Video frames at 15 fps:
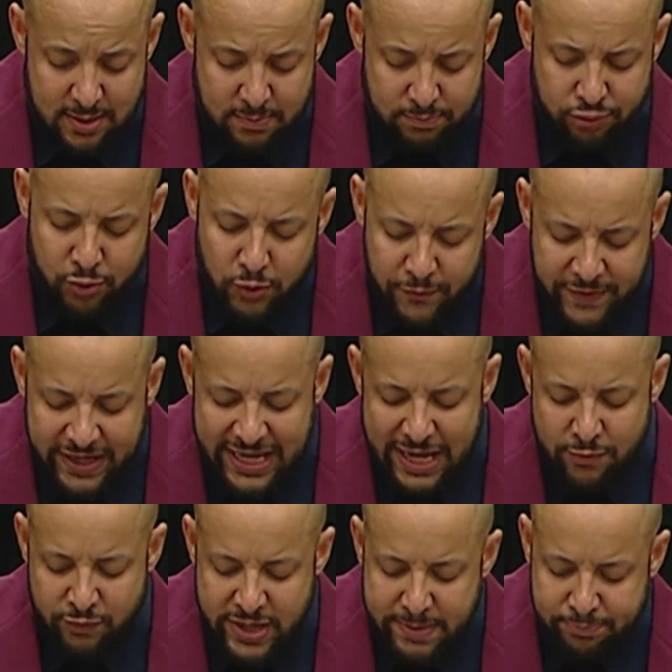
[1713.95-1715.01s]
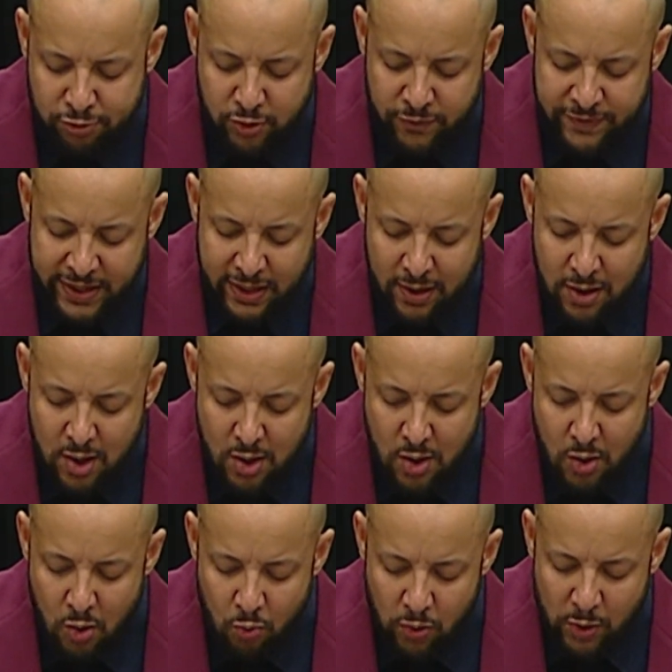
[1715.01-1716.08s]
proving and reproving
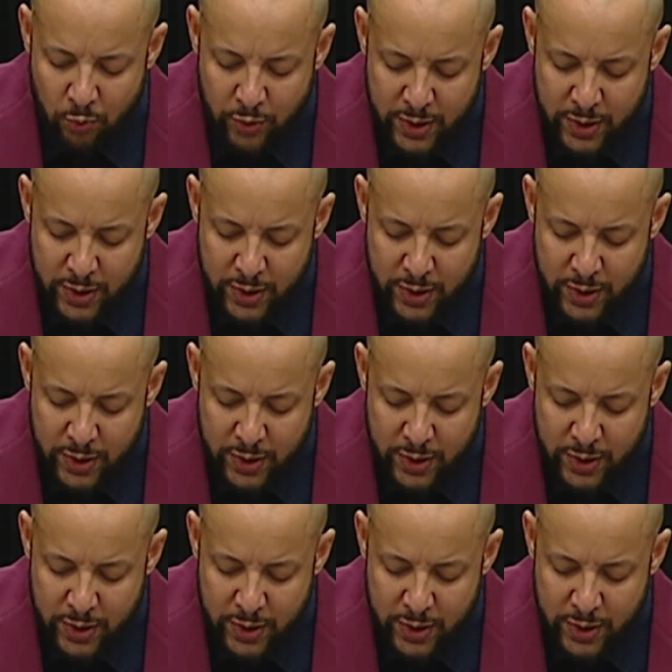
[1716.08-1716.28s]
what